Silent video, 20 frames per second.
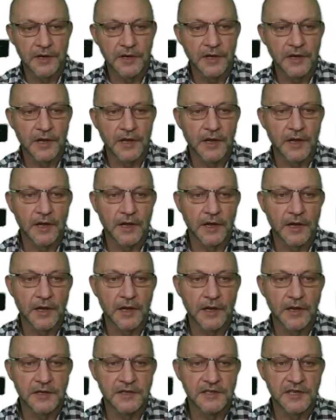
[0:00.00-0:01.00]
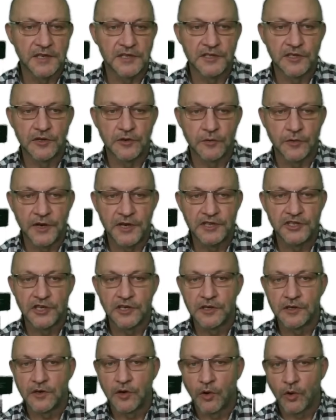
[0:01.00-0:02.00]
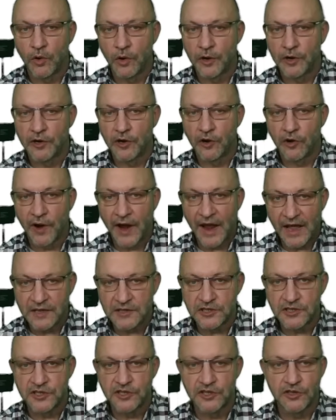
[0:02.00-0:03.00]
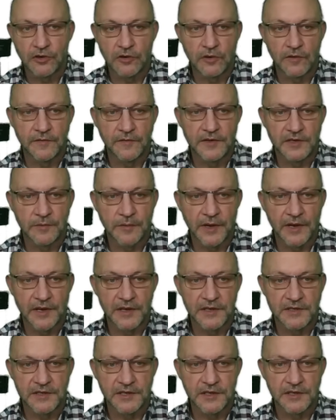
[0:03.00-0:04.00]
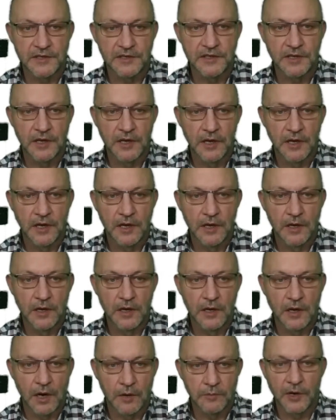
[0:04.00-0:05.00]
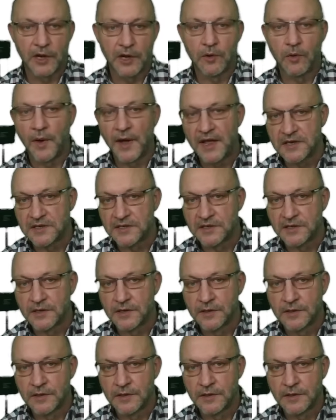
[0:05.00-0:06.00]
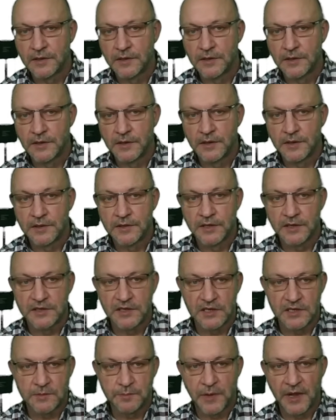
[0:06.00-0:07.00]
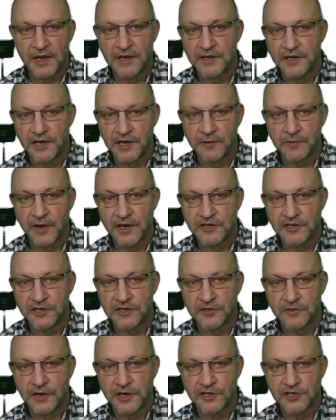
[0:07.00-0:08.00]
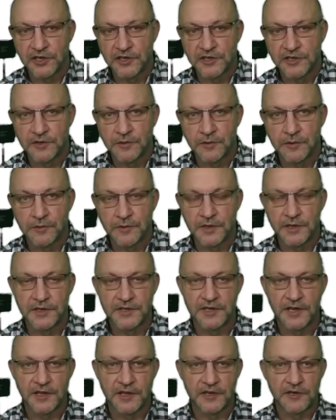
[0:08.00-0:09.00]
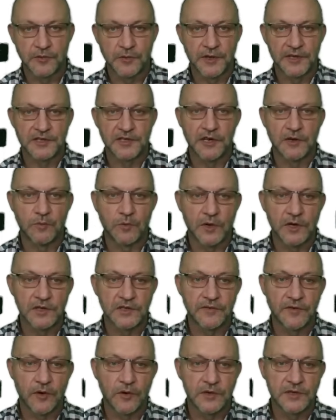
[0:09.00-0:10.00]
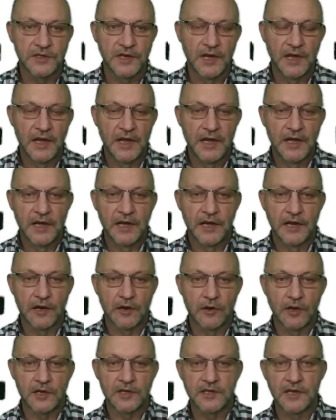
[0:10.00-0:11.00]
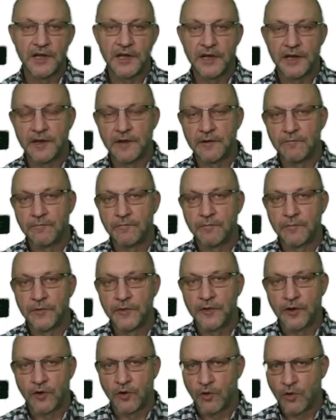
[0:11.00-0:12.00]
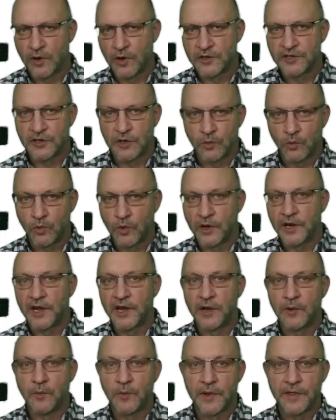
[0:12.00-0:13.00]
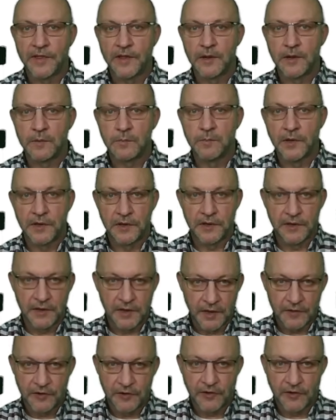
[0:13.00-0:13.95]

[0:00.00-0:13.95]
It says, Norwegian court grants Jehovah's Witnesses a request to suspend deregistration. So you see the twist in words, folks? It looks like the courts are working with them, and they're